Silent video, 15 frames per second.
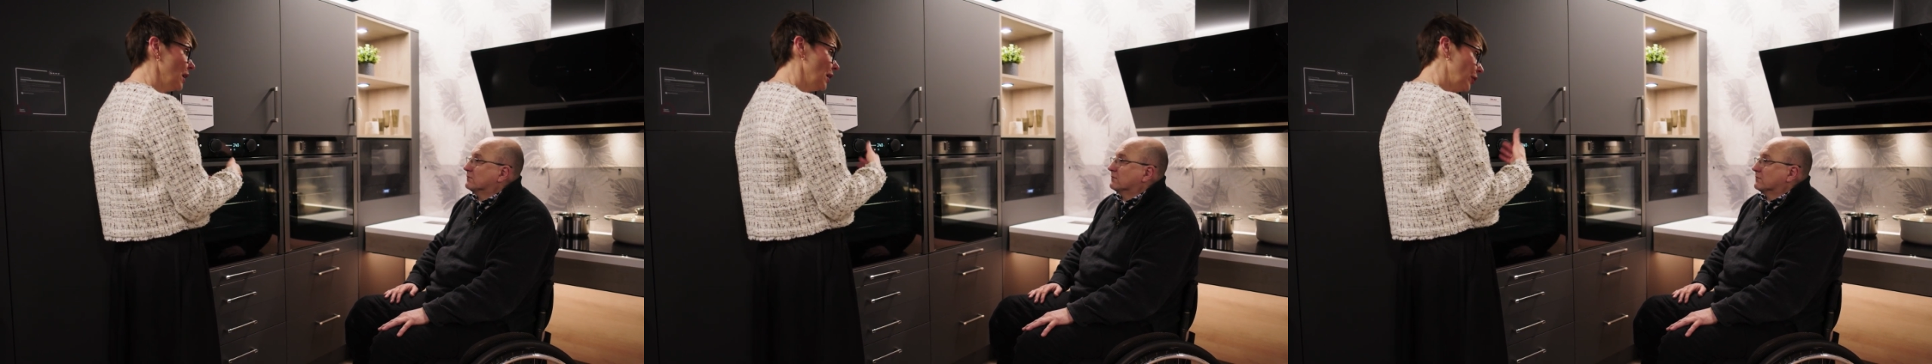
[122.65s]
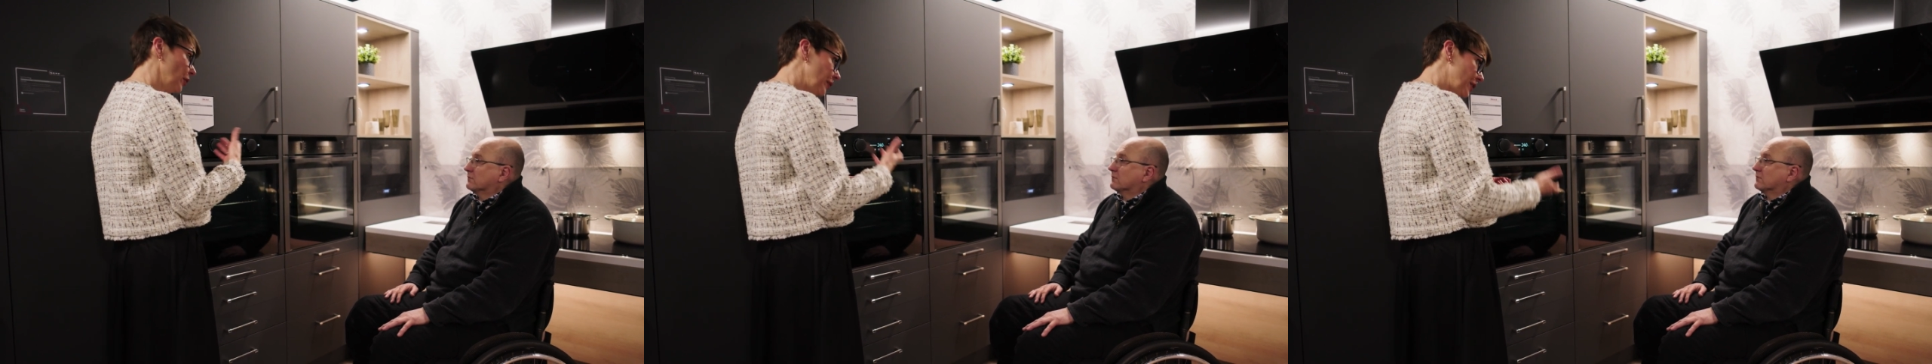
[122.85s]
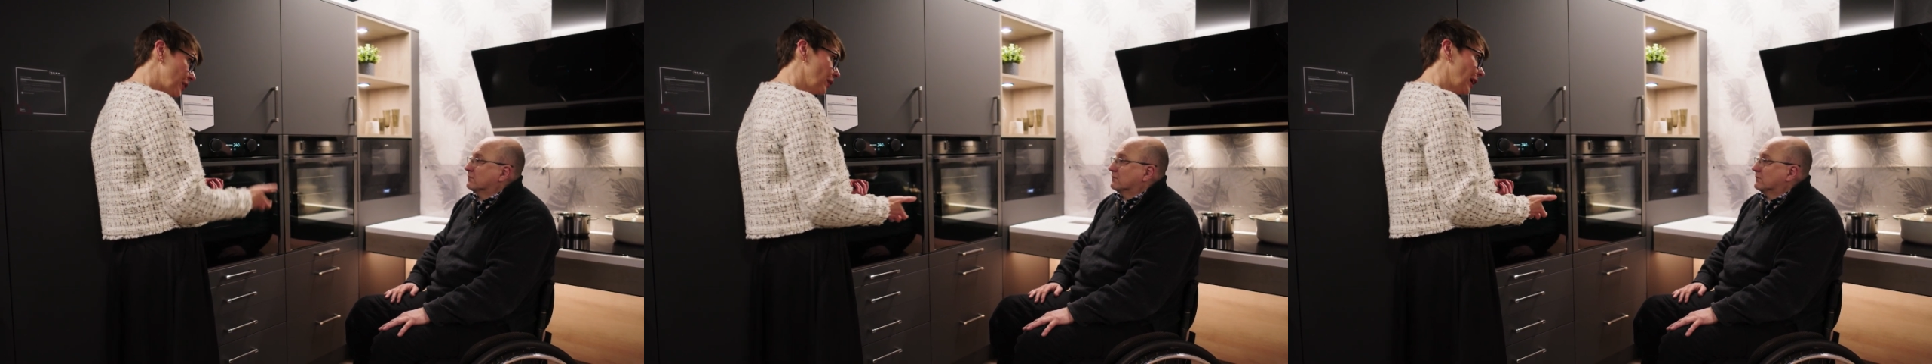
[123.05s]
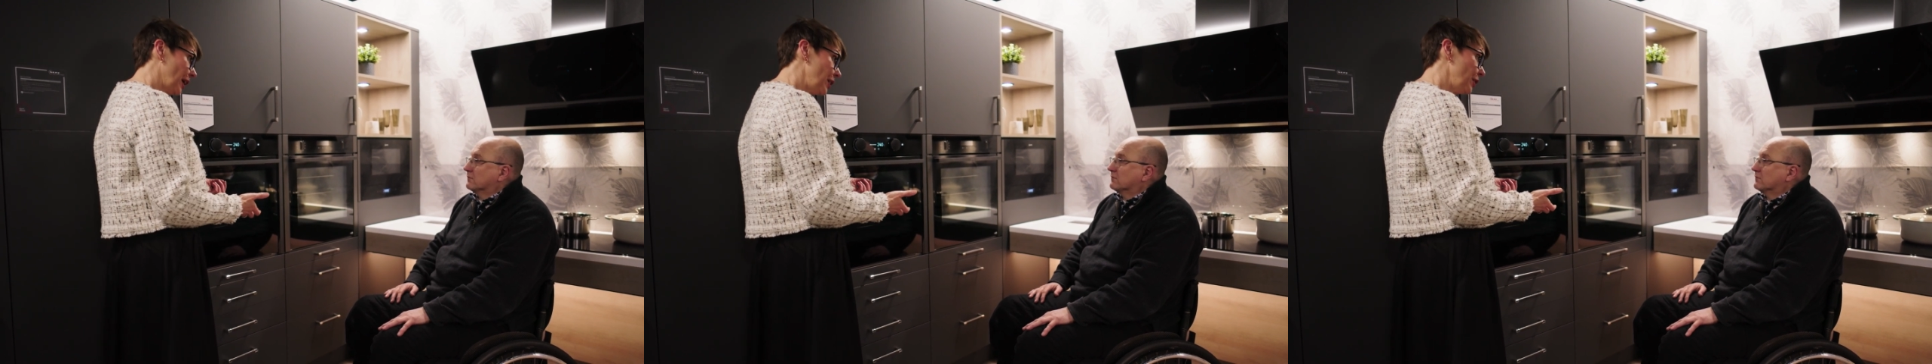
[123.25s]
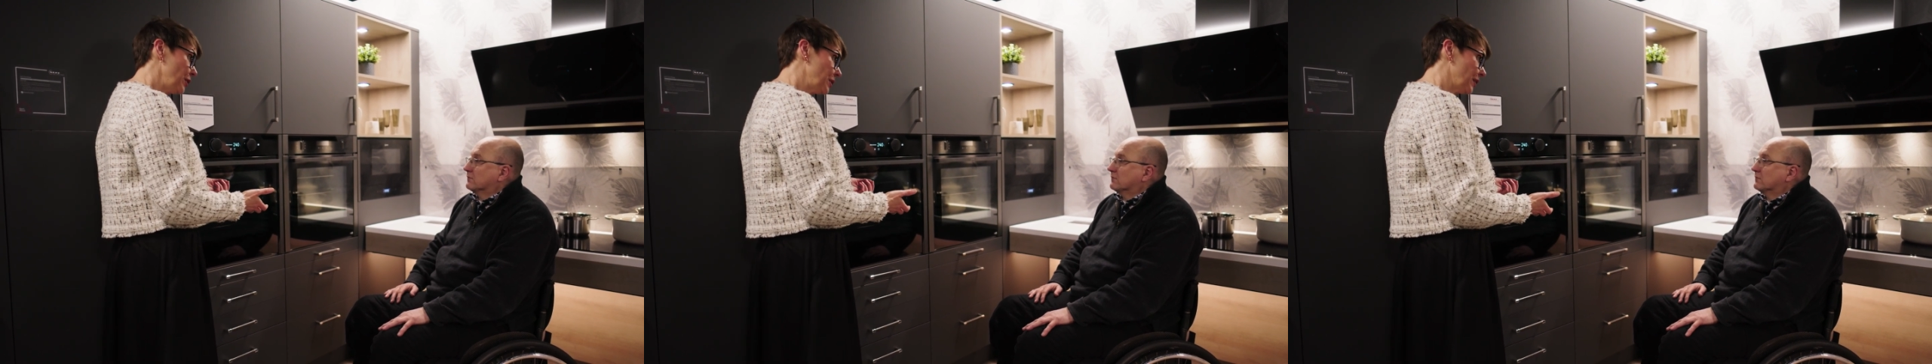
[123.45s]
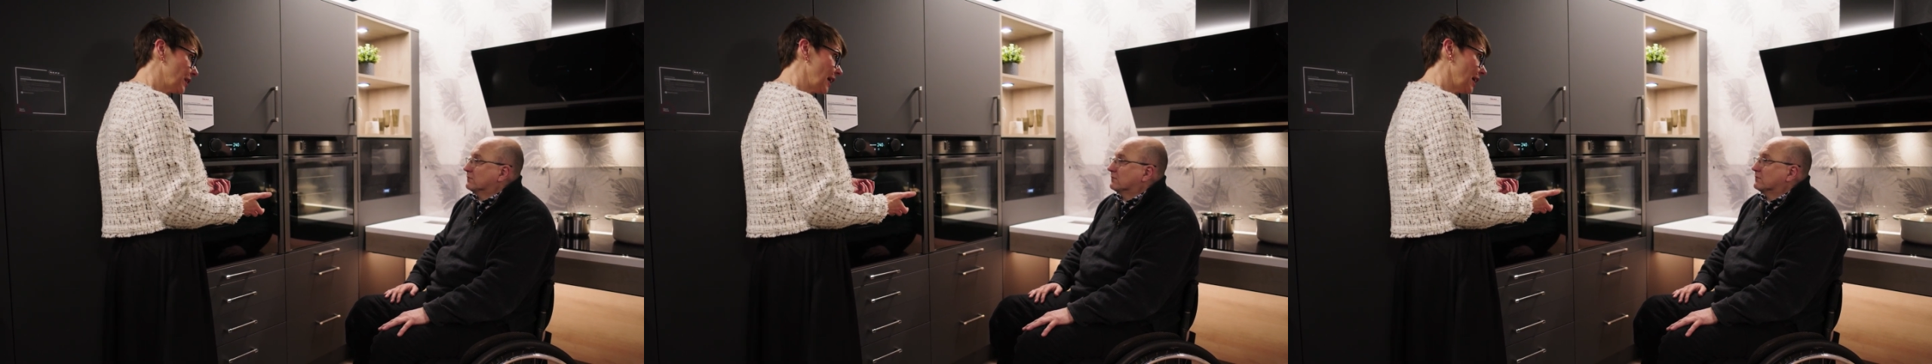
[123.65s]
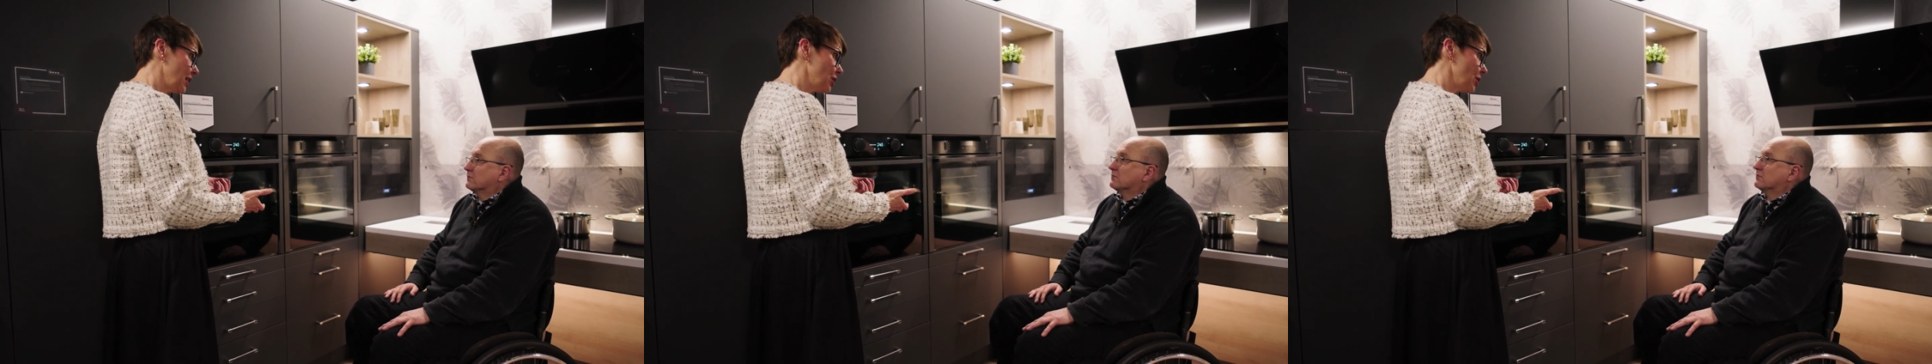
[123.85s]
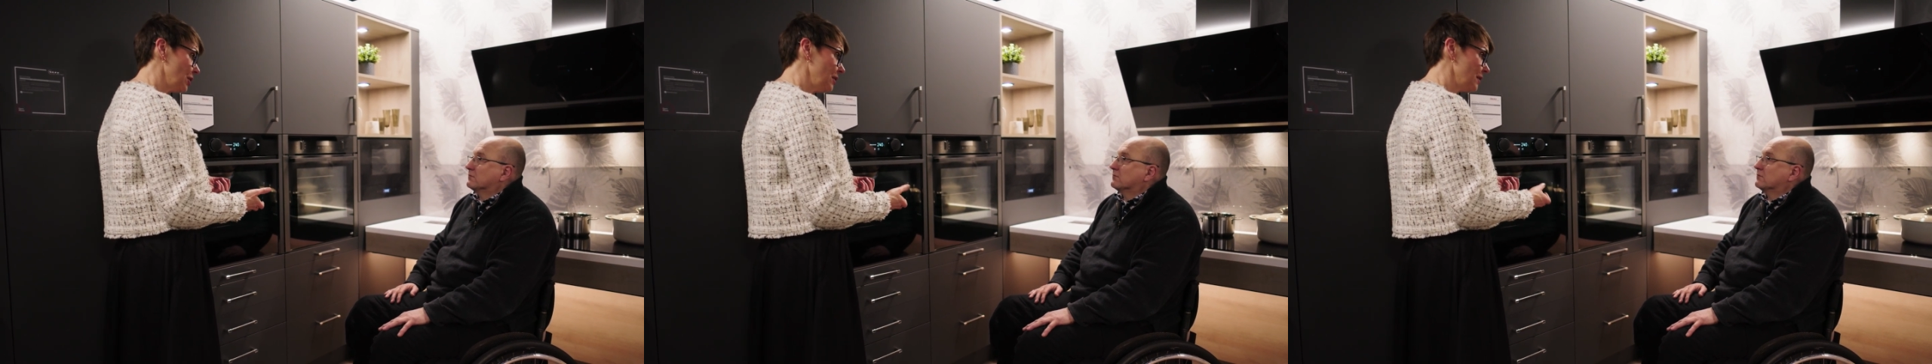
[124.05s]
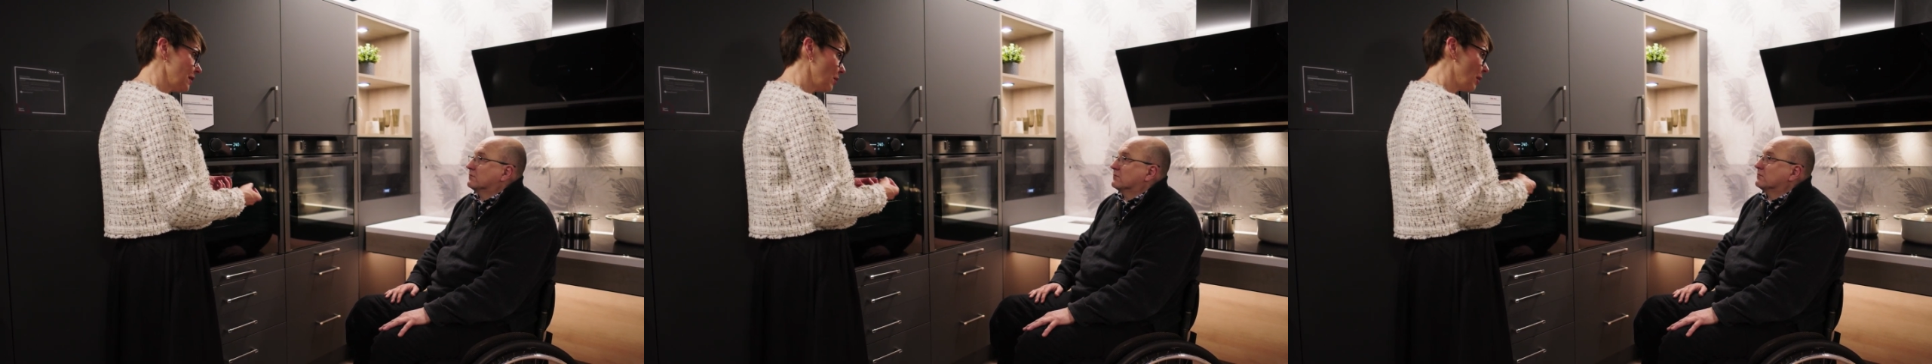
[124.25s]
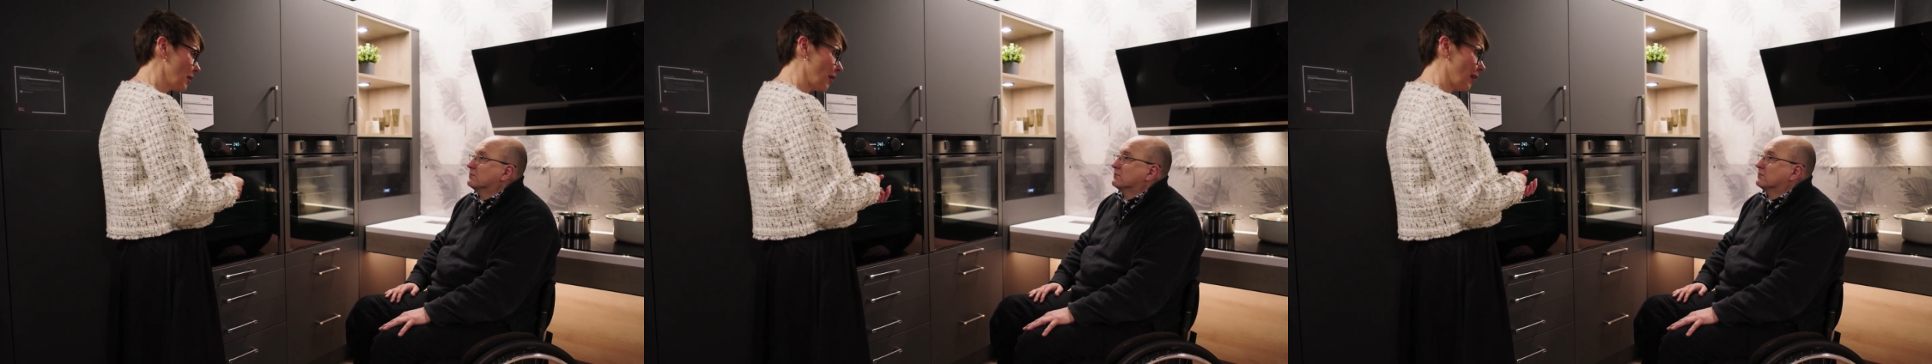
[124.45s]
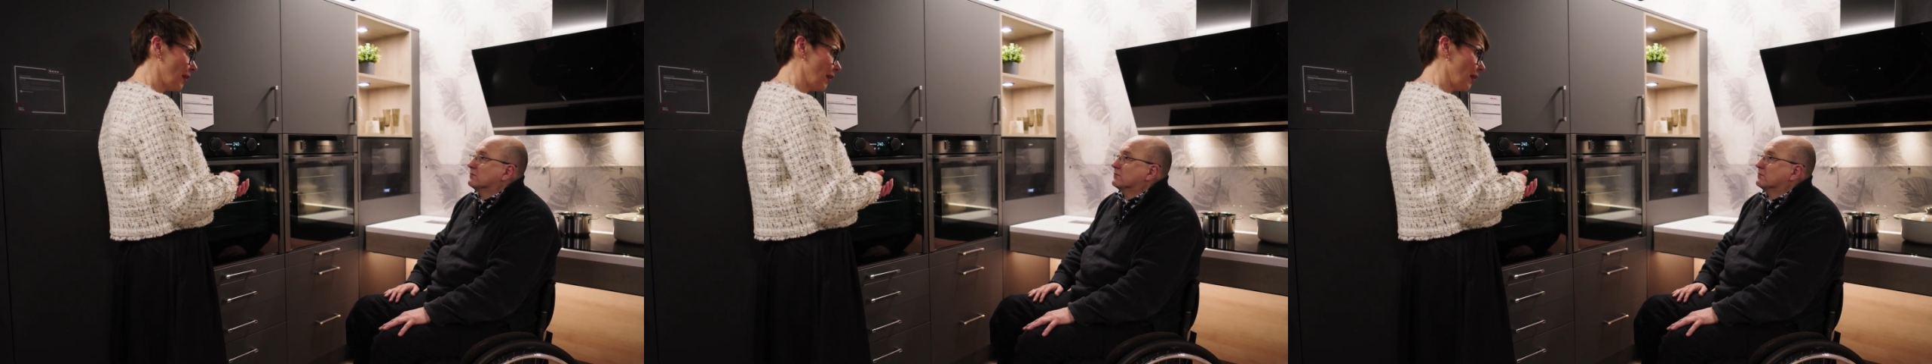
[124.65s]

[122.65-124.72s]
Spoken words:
And obviously you'll get a notification, so whether